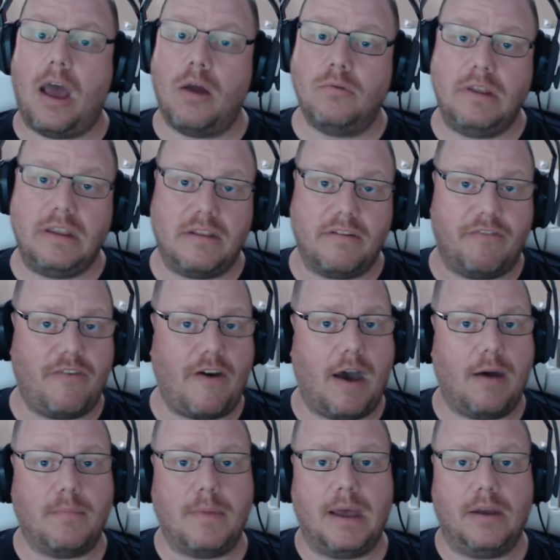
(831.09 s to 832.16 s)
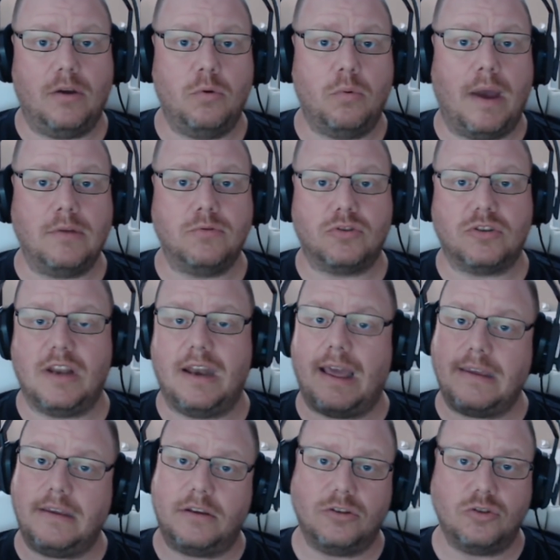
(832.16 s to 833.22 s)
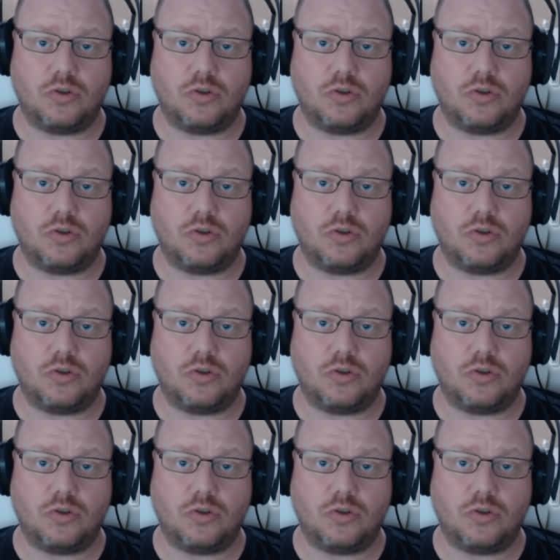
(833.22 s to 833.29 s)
only the farmer who owns the lake can